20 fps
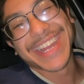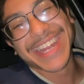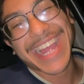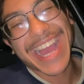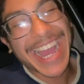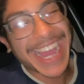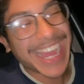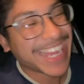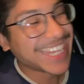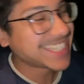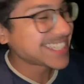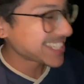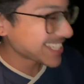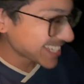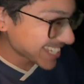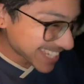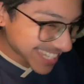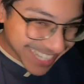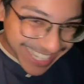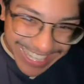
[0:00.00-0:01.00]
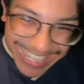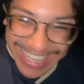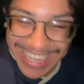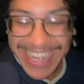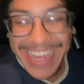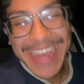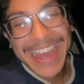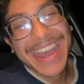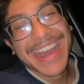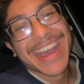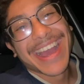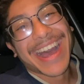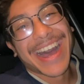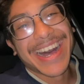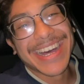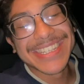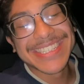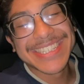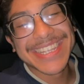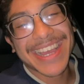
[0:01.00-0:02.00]
guys.
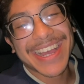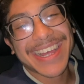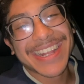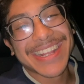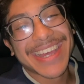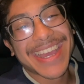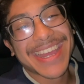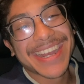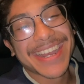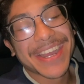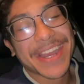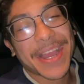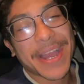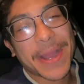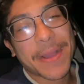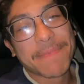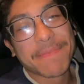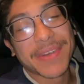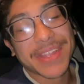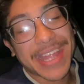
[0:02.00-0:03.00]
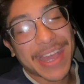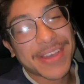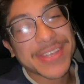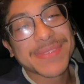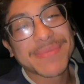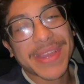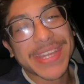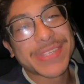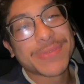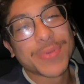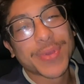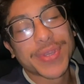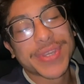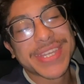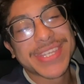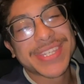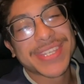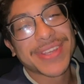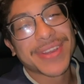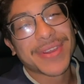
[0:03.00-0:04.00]
I'll see y'all later. Um, but that was my spooky
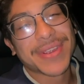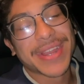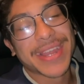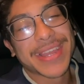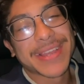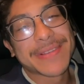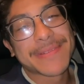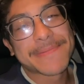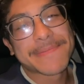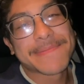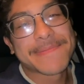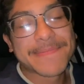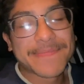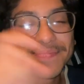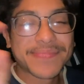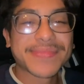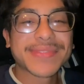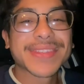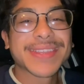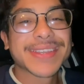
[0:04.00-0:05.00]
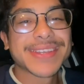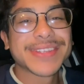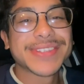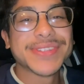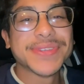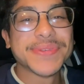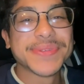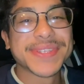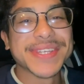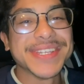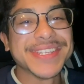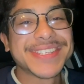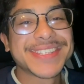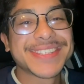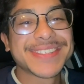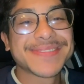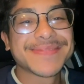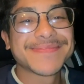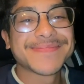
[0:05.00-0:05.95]
story. Deuces.